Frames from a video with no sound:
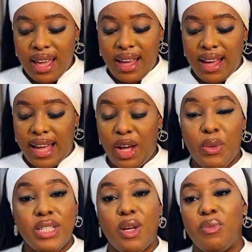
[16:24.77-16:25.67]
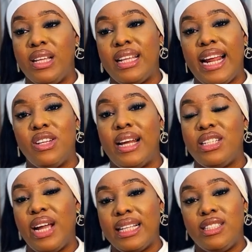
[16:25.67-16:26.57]
I always complain that I don't
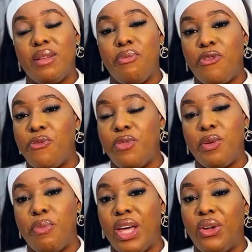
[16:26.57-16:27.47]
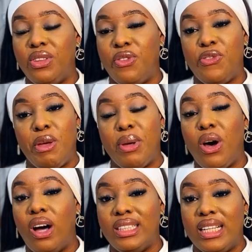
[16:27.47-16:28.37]
attract the female
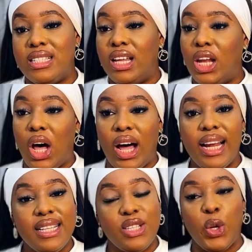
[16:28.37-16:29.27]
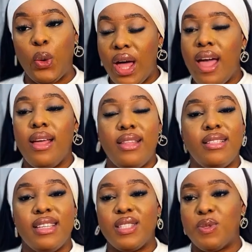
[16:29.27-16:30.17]
audience a lot. So
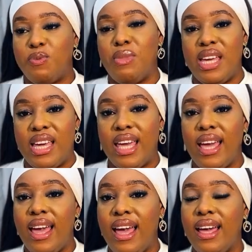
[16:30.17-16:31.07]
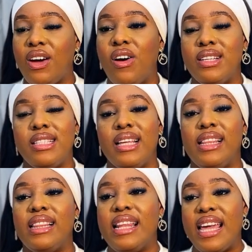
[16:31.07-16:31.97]
this is me
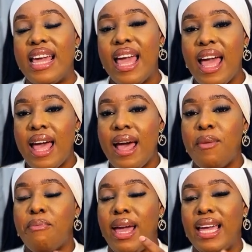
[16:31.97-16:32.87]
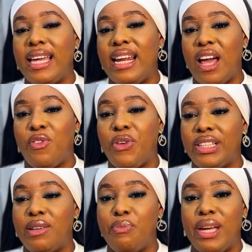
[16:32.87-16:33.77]
constantly making
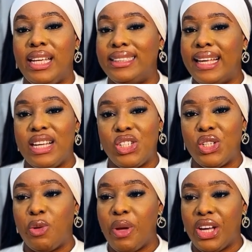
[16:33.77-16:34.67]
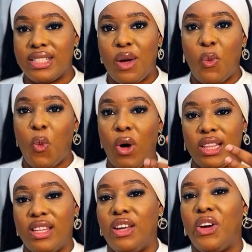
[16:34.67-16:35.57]
efforts and being intentional because I
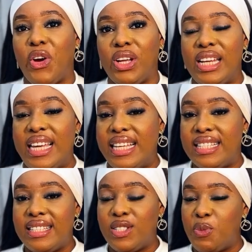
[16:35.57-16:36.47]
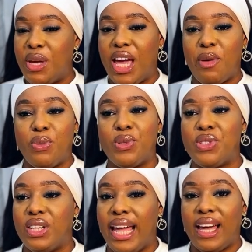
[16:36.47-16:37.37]
want the girlies to be able
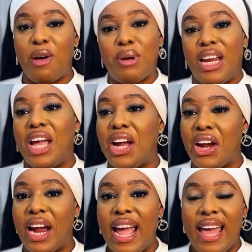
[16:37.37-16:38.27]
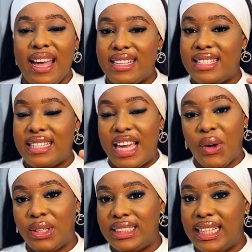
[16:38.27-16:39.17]
to, like, come on here and see
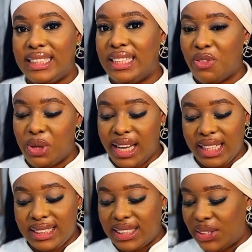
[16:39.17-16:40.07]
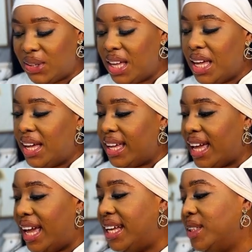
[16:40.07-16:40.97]
content that they relate to,
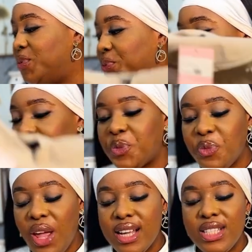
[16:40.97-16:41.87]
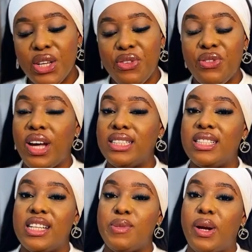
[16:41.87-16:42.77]
okay? So if you've gotten
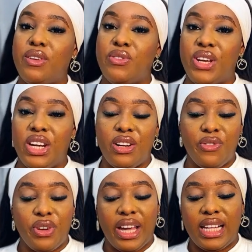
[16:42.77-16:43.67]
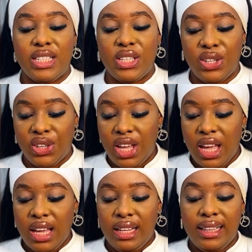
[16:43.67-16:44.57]
to this part of the video, don't forget to
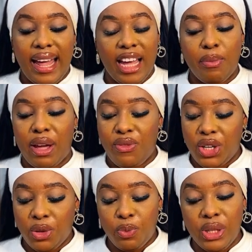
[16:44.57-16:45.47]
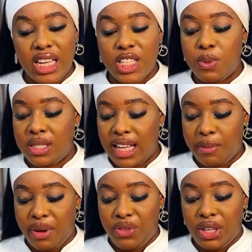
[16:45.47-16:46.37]
like my video. Please like
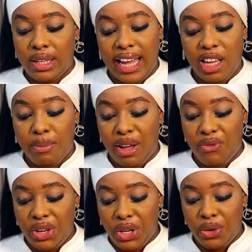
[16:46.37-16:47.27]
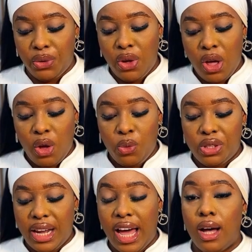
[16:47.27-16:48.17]
my video. Liking my video
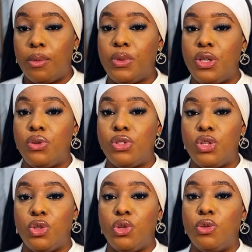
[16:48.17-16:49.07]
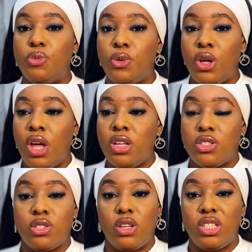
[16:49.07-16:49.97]
would help YouTube
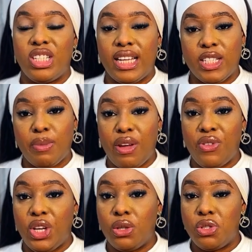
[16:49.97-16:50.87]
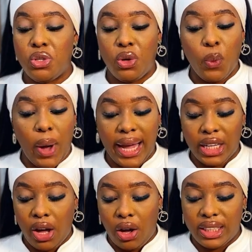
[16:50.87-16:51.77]
suggest my video to a
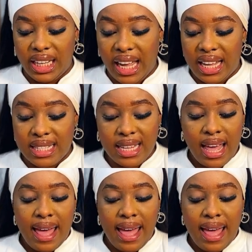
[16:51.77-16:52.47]
wider audience.